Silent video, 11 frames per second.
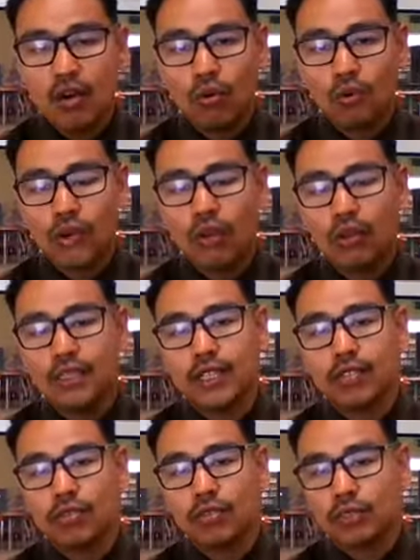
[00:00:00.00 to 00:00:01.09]
we
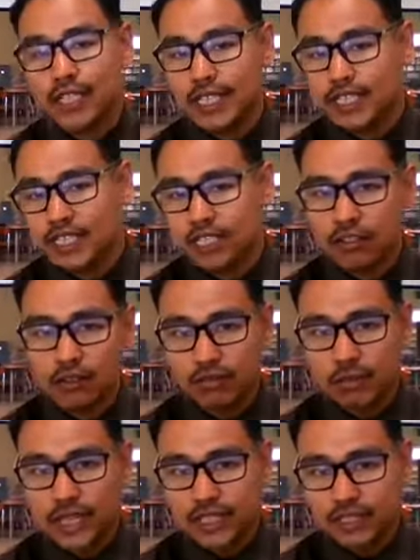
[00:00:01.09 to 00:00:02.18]
only release general
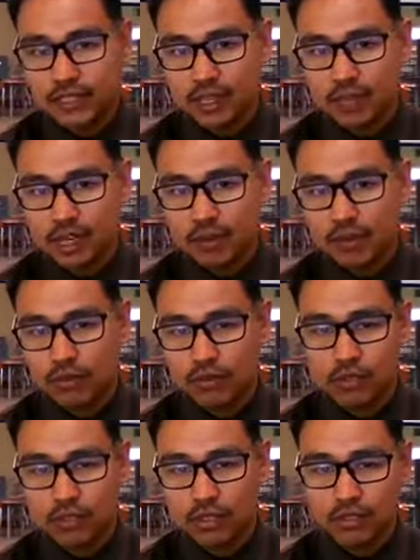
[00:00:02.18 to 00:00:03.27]
information
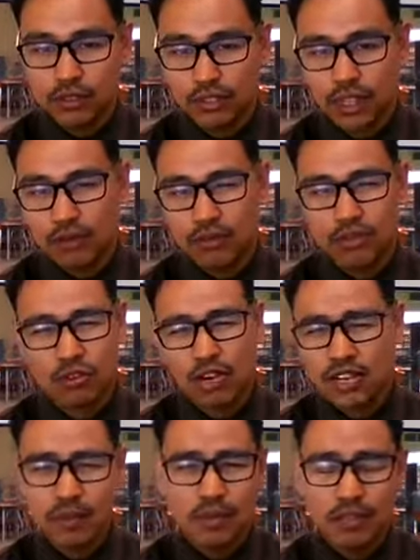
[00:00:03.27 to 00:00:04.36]
through our
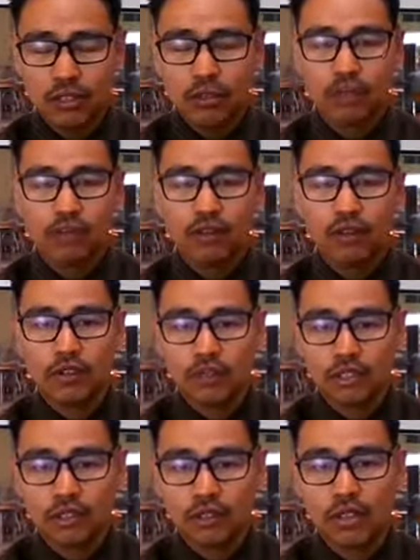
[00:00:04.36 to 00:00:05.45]
email and through our phone.
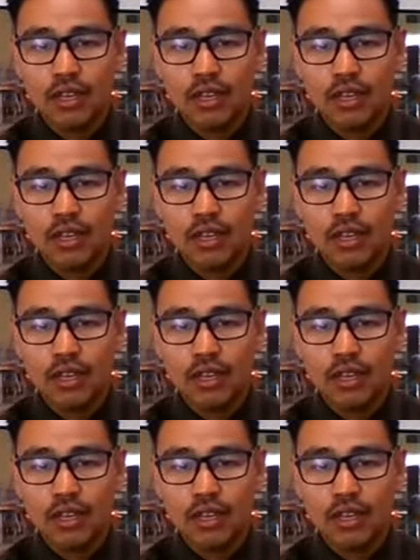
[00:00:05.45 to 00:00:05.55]
So